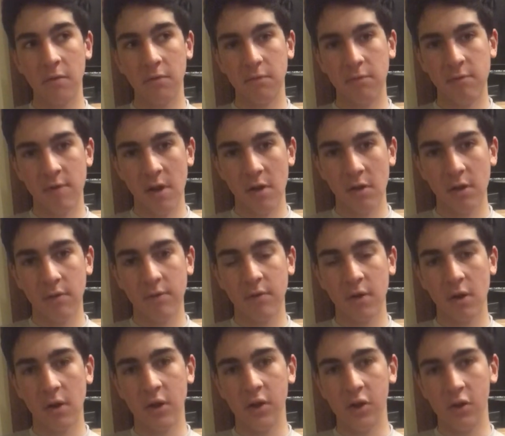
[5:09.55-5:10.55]
very,
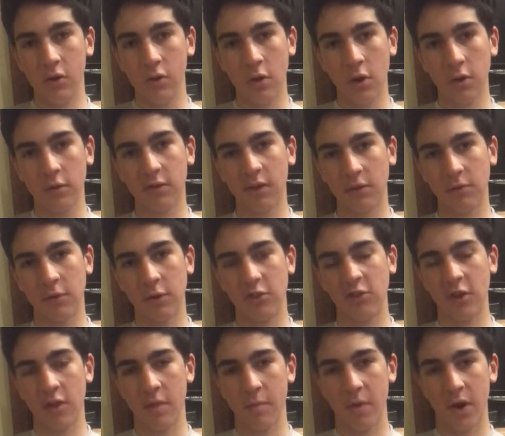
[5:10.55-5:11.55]
very new cards, like fresh
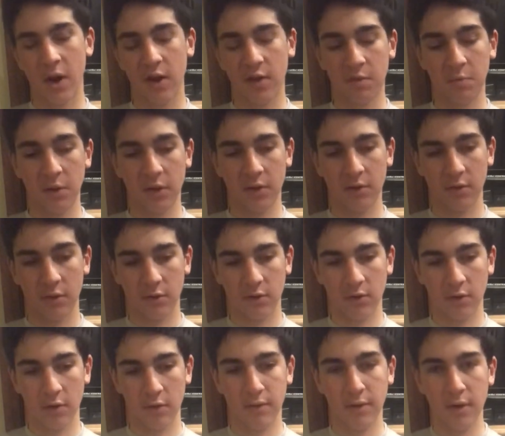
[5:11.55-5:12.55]
out of the box, because they're
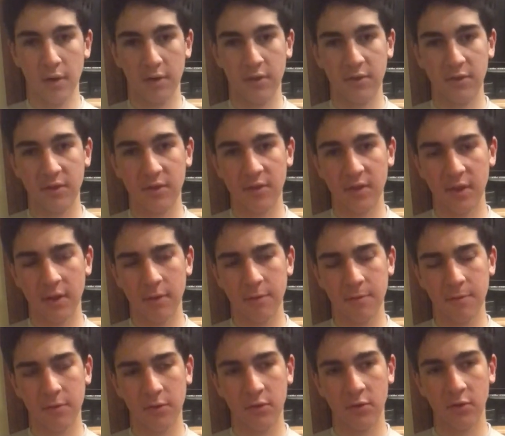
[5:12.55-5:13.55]
still very
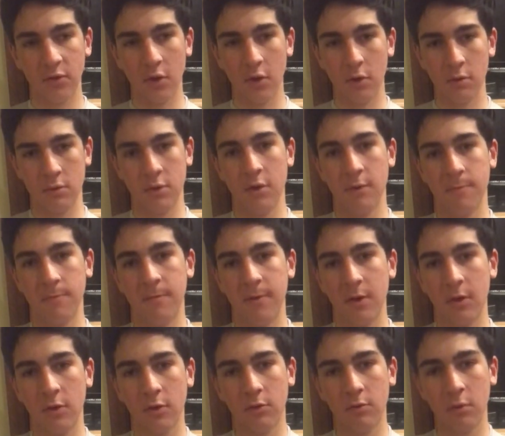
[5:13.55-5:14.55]
stiff, so your
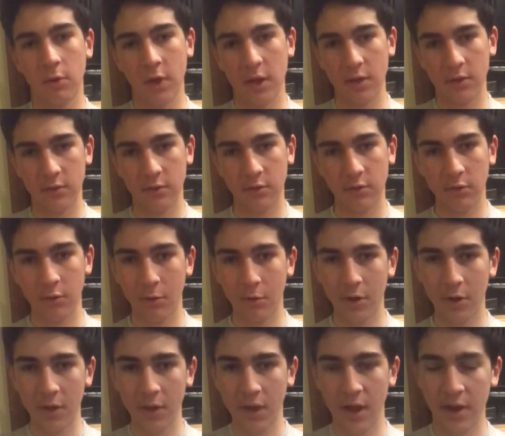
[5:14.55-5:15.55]
fingers will get sore
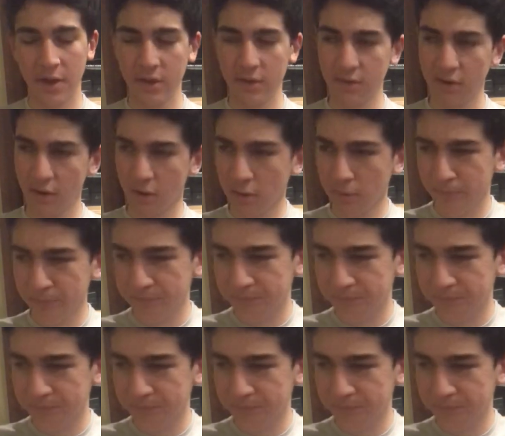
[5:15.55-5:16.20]
a lot easier.